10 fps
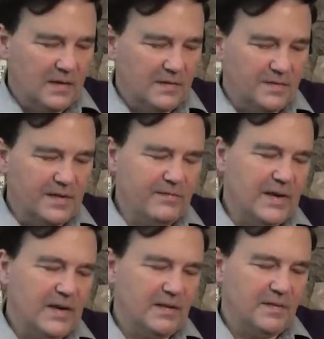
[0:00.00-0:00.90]
The
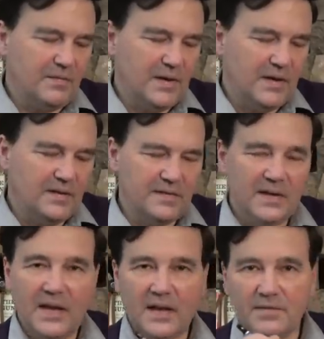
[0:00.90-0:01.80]
783
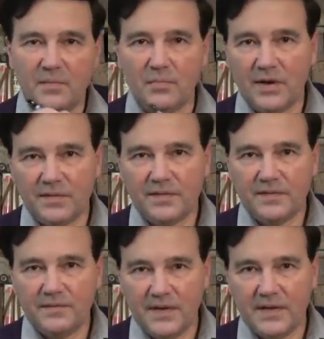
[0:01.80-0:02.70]
doesn't have the
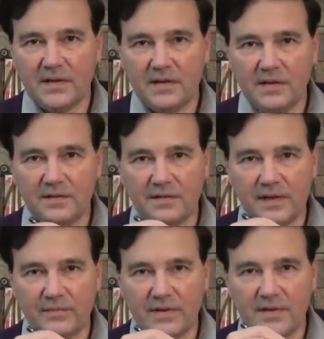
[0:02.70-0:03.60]
pressed fit
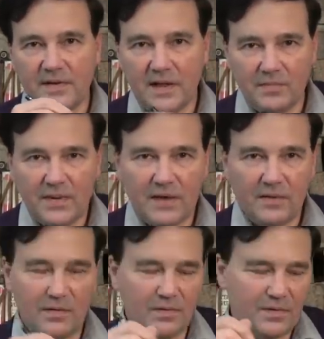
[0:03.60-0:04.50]
710
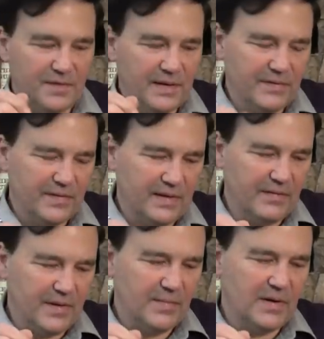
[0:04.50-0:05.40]
barrel or
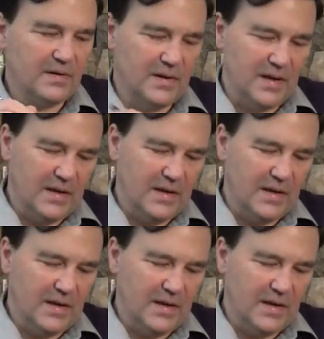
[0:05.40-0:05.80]
770 barrel.